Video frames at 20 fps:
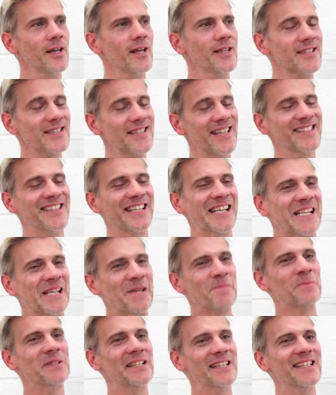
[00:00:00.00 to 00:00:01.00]

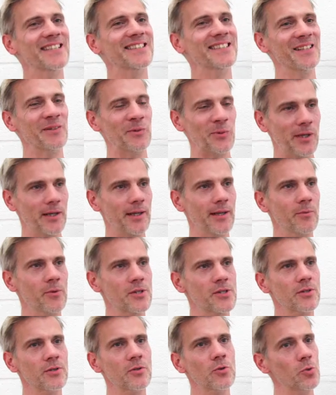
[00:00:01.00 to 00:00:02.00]
aesthetically pleasing way
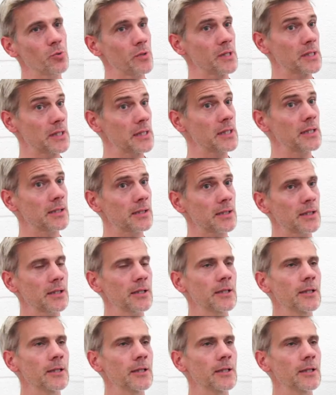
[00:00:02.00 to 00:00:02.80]
wasn't always easy.